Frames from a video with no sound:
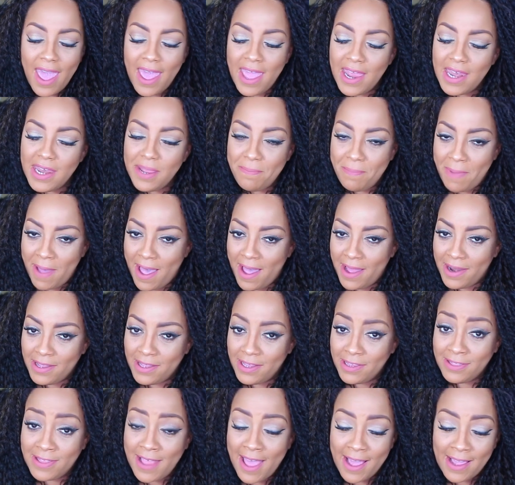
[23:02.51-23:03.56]

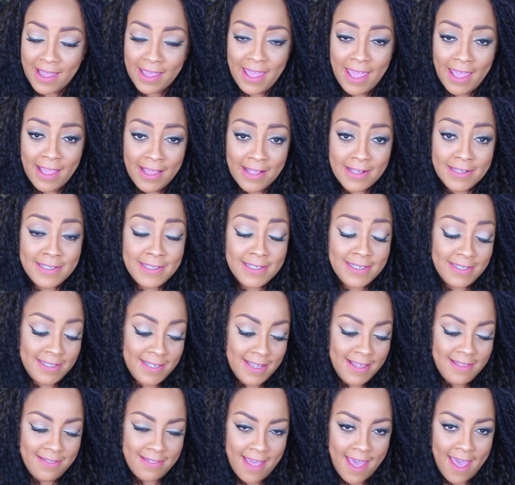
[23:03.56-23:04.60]
Anybody that can
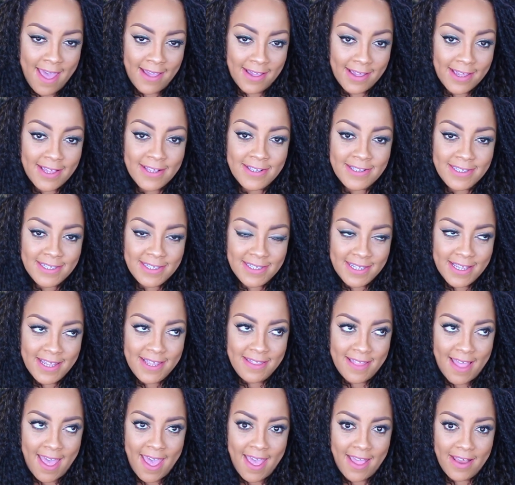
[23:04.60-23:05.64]
see that, can
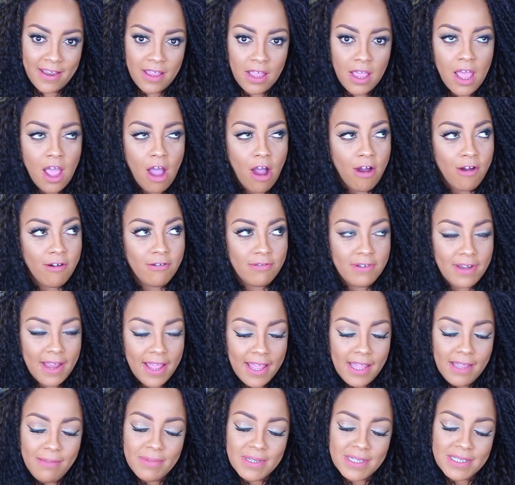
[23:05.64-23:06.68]
see that. Her
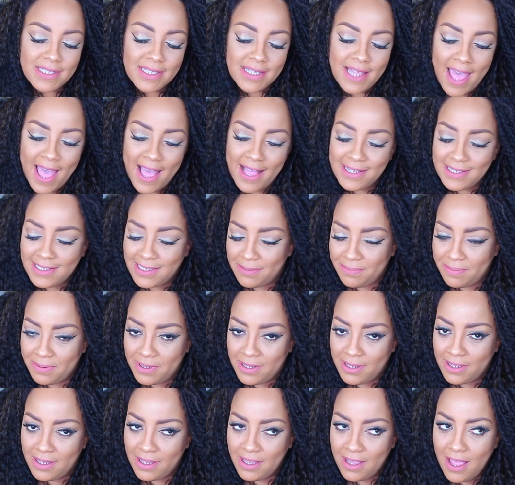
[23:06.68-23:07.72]
name is
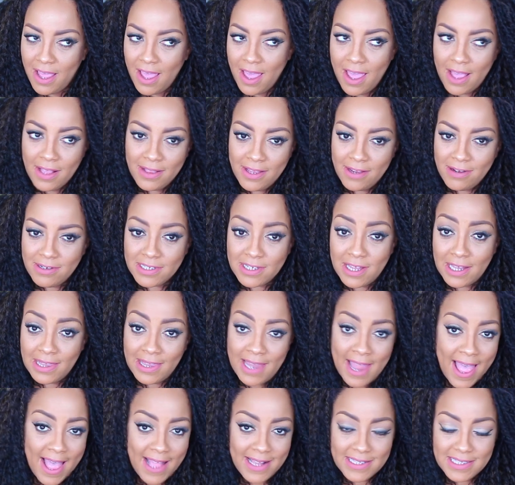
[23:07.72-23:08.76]
Gossipy. There's a
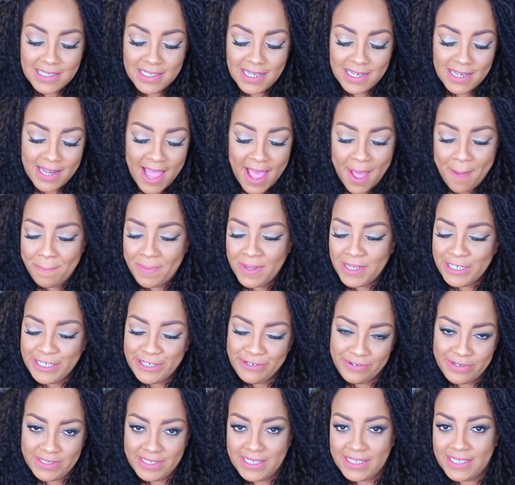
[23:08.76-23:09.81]
lot to not be
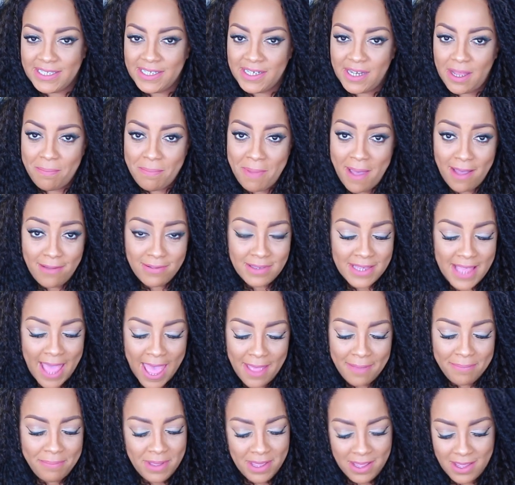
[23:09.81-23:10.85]
trusted about
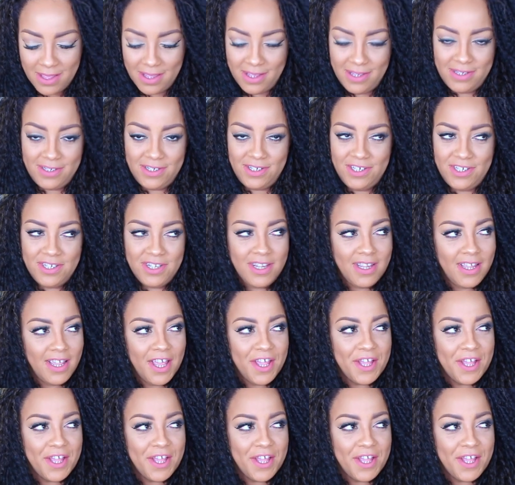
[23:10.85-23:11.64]
that bitch.